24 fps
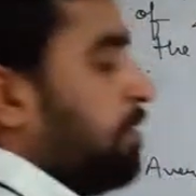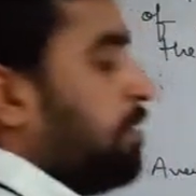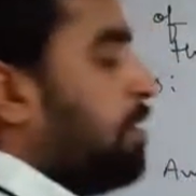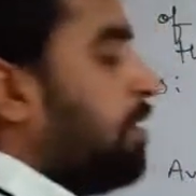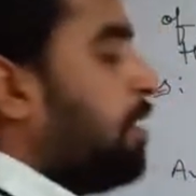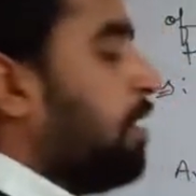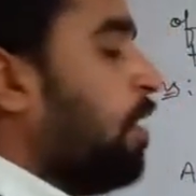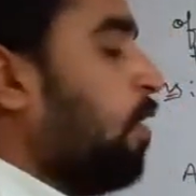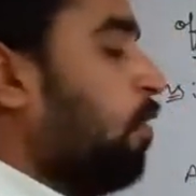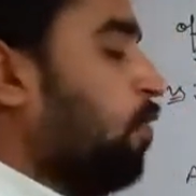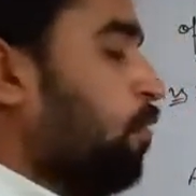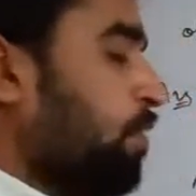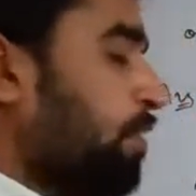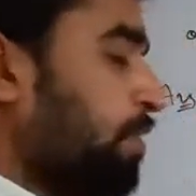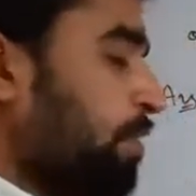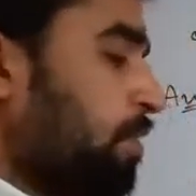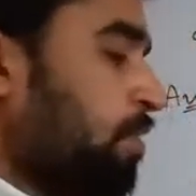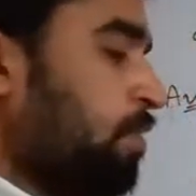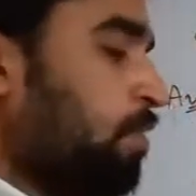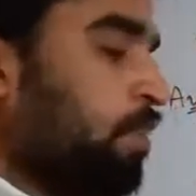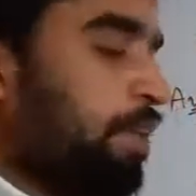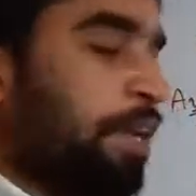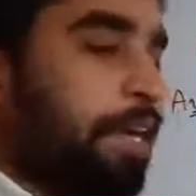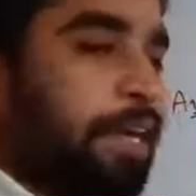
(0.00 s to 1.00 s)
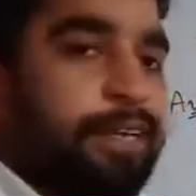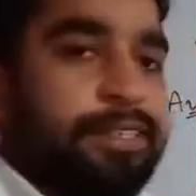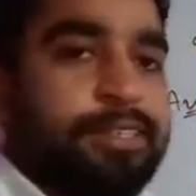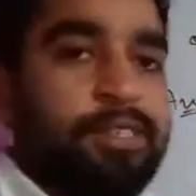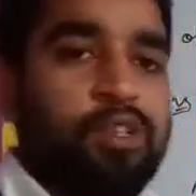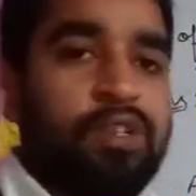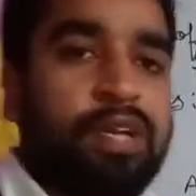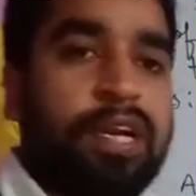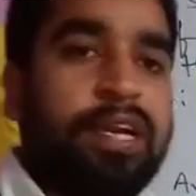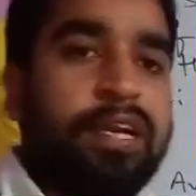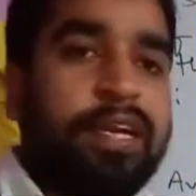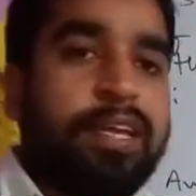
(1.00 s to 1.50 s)
allowed. Okay, so
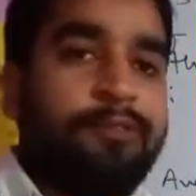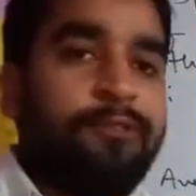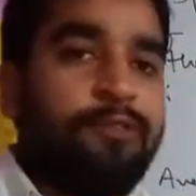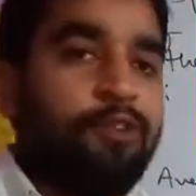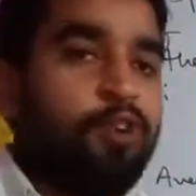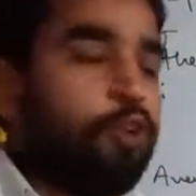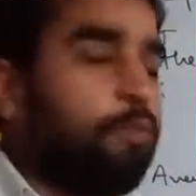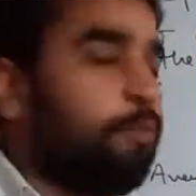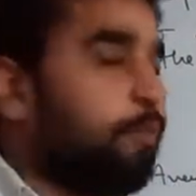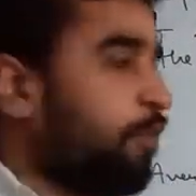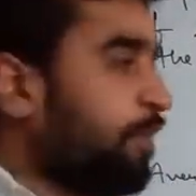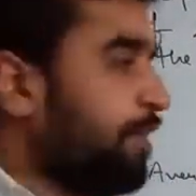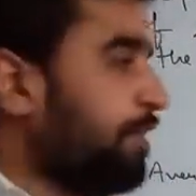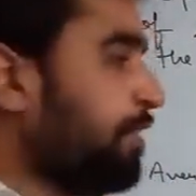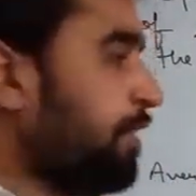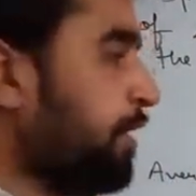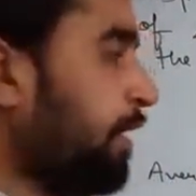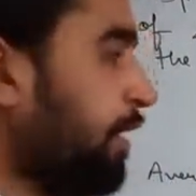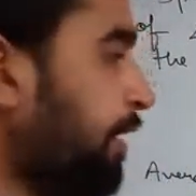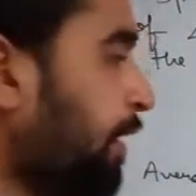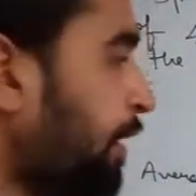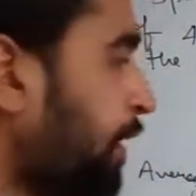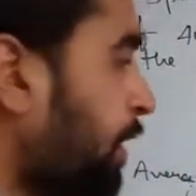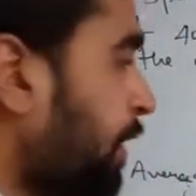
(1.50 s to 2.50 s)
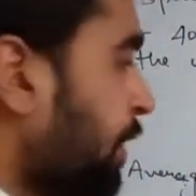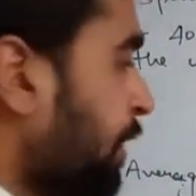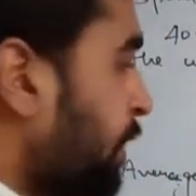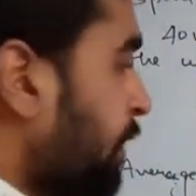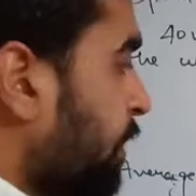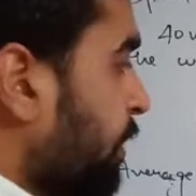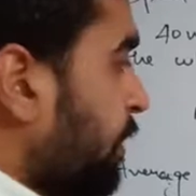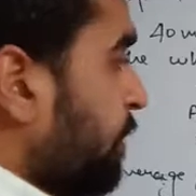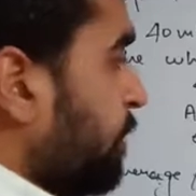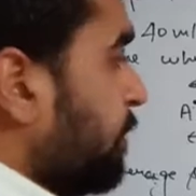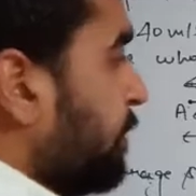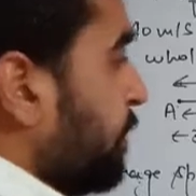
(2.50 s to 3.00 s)
34.3.
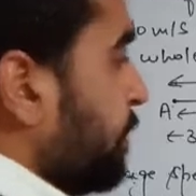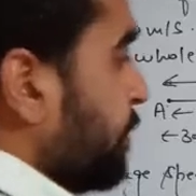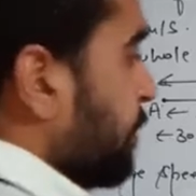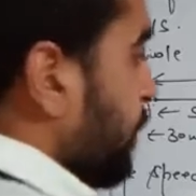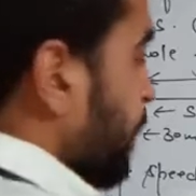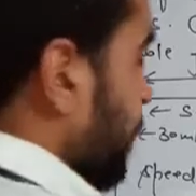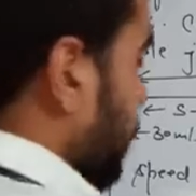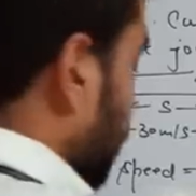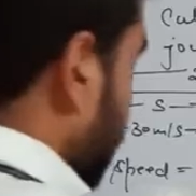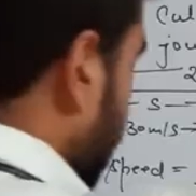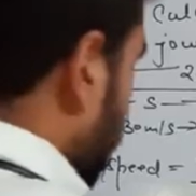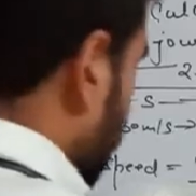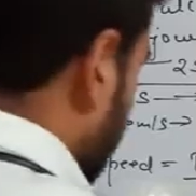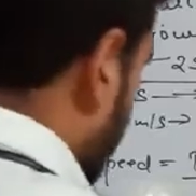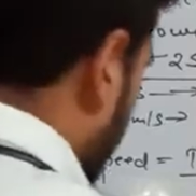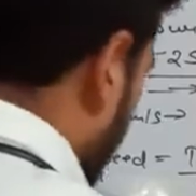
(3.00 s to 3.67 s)
This is